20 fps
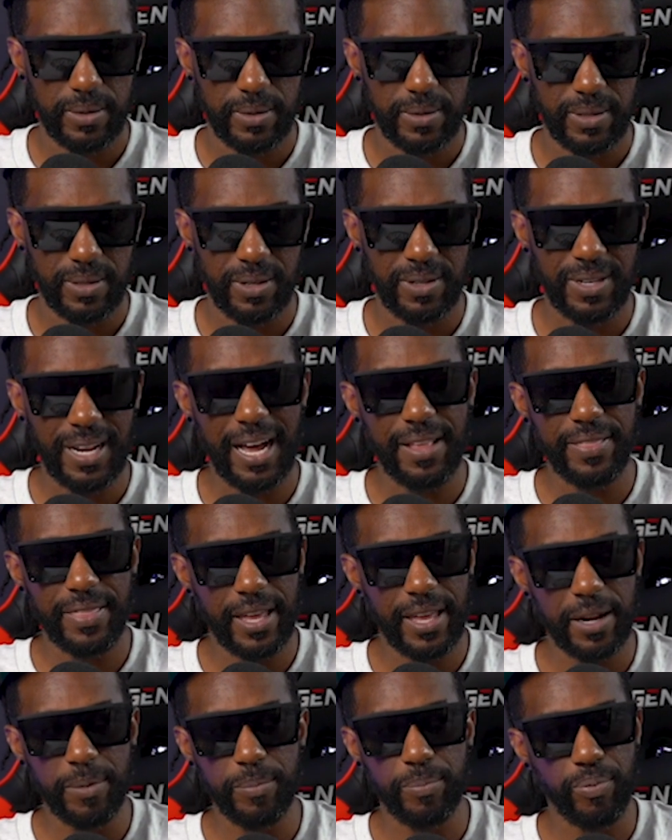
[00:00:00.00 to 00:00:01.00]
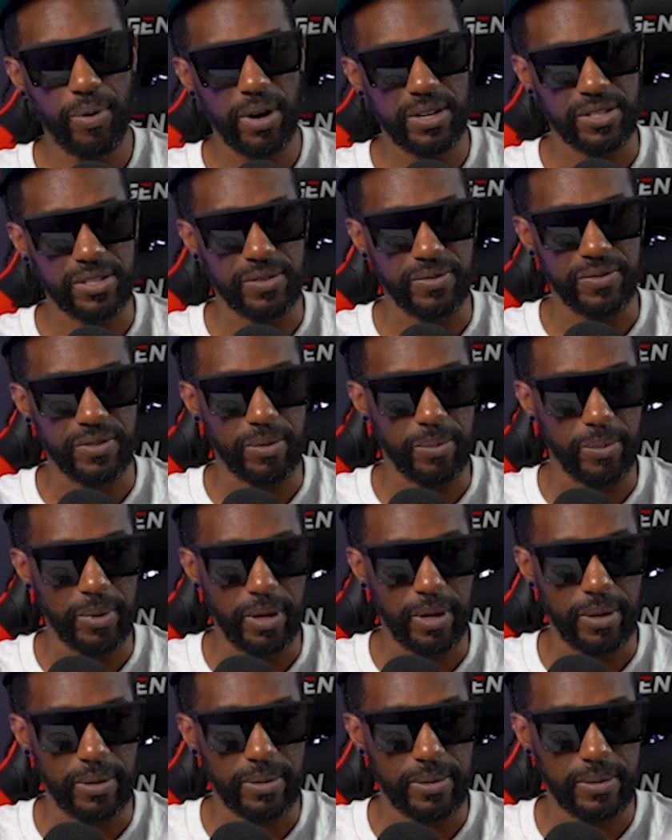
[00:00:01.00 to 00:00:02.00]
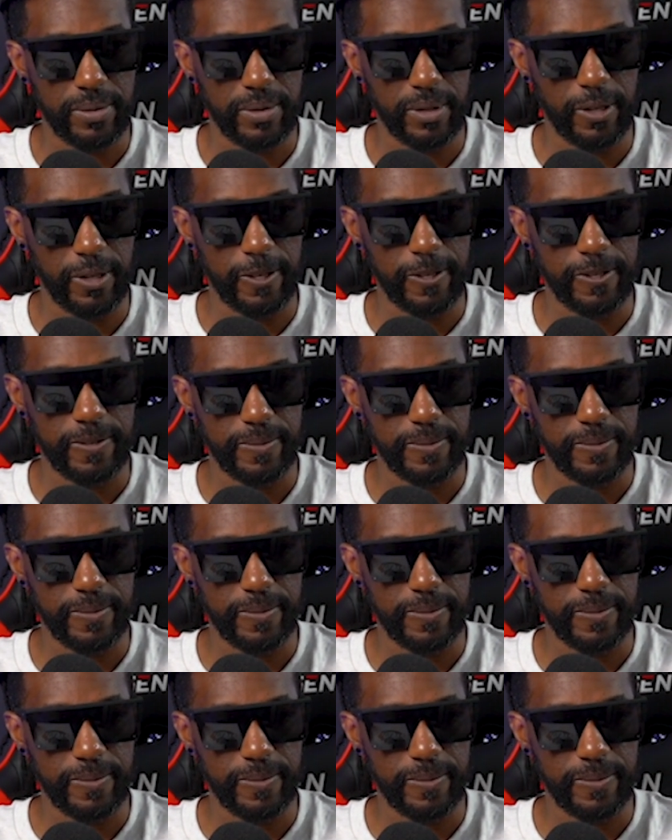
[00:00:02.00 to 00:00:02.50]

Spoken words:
they're not that impressive to me, Dylan.